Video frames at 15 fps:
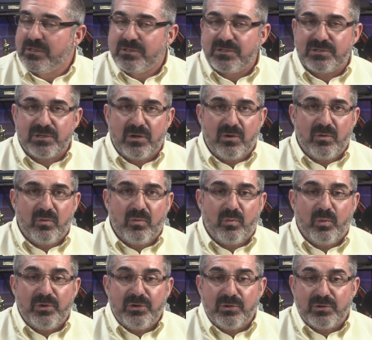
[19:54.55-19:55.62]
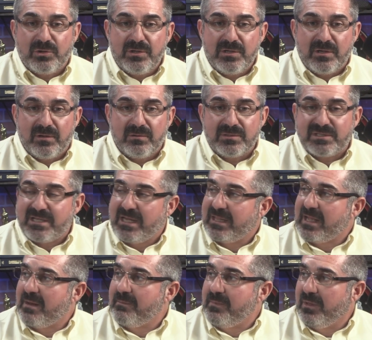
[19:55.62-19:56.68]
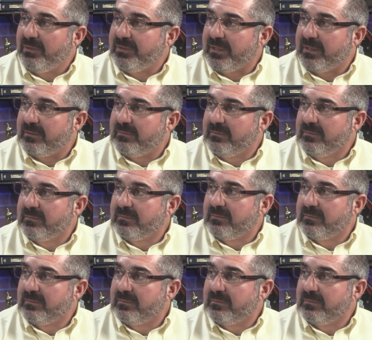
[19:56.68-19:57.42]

So what you could do is take that million,